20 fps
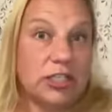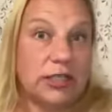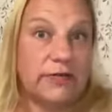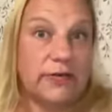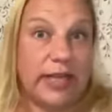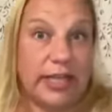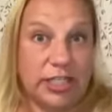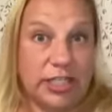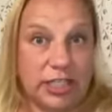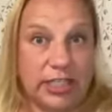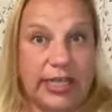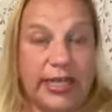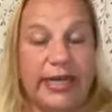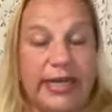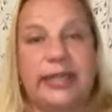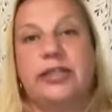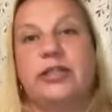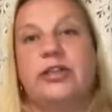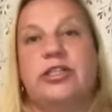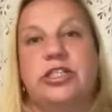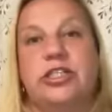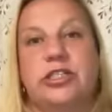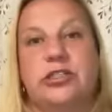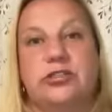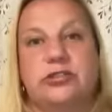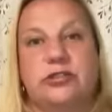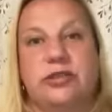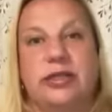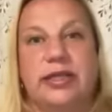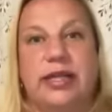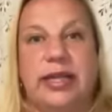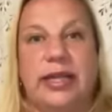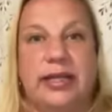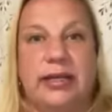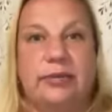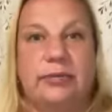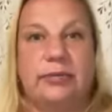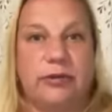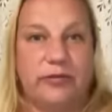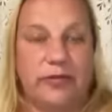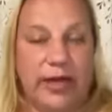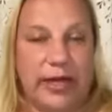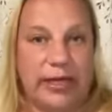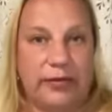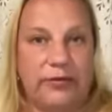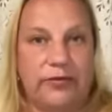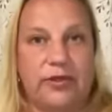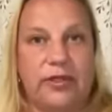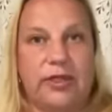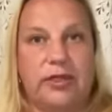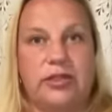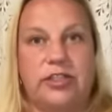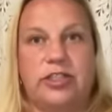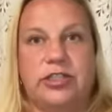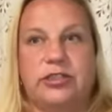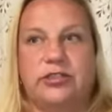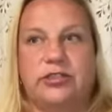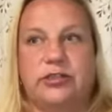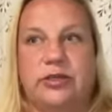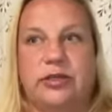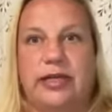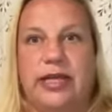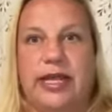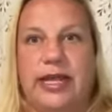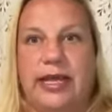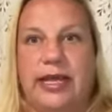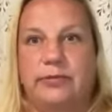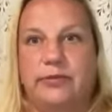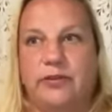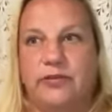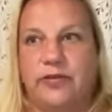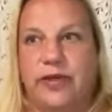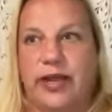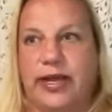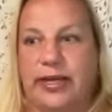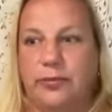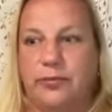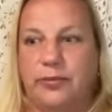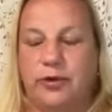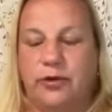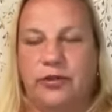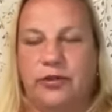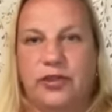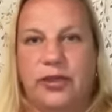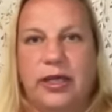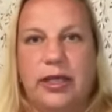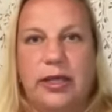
of educating their children and providing for their children and providing both,